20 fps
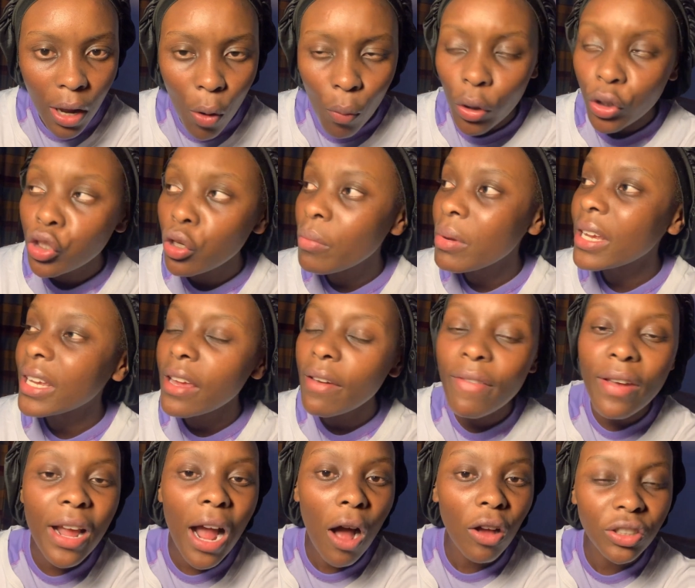We should be
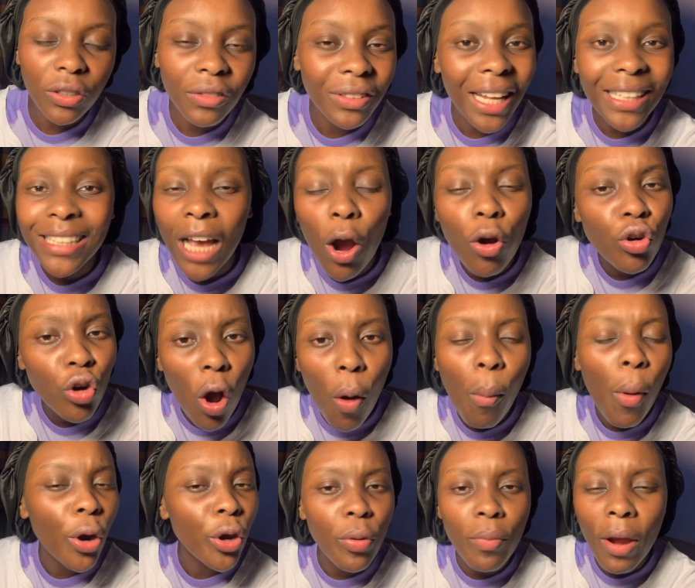giving ourselves, that's how
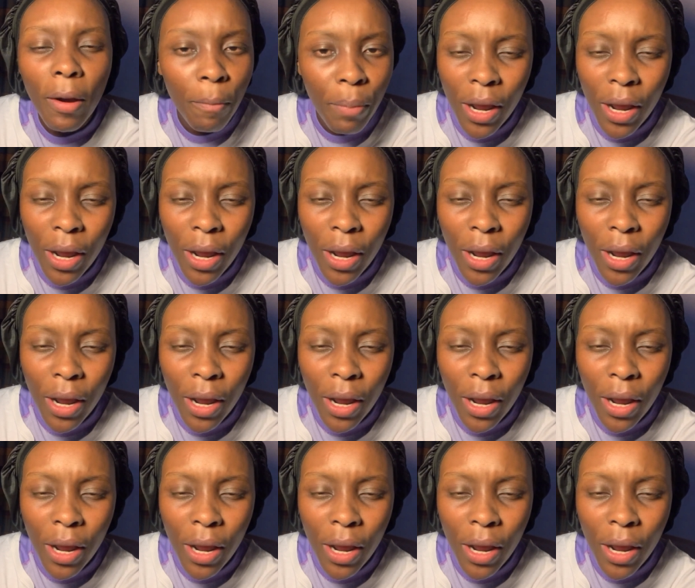normal human